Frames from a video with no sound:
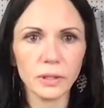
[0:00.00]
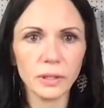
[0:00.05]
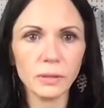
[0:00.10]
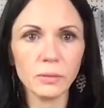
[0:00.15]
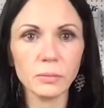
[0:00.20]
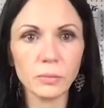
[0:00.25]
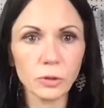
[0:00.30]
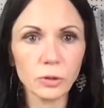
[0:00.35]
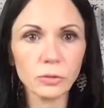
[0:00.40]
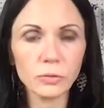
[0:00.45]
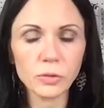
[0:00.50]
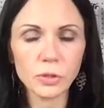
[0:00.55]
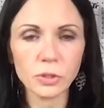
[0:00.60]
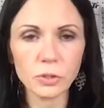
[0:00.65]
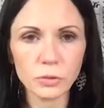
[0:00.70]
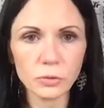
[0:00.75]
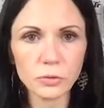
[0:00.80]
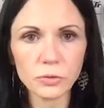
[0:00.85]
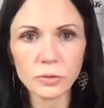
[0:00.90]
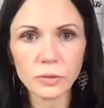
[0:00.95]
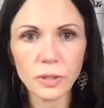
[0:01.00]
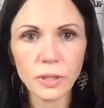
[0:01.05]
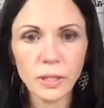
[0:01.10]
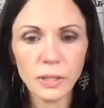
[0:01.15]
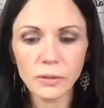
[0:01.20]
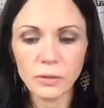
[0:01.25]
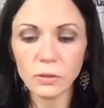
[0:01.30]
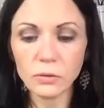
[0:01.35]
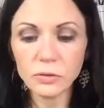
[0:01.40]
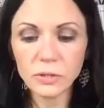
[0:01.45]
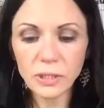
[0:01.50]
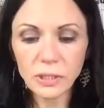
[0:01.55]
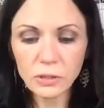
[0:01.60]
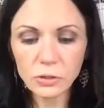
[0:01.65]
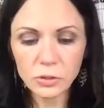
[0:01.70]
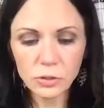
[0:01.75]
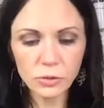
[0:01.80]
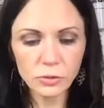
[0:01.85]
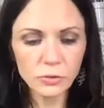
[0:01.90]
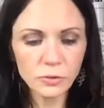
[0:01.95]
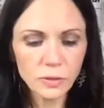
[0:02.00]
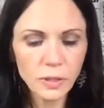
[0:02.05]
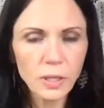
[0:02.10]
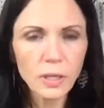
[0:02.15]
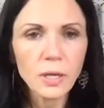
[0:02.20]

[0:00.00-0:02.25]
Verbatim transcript: Emu shoes, those tennis shoes,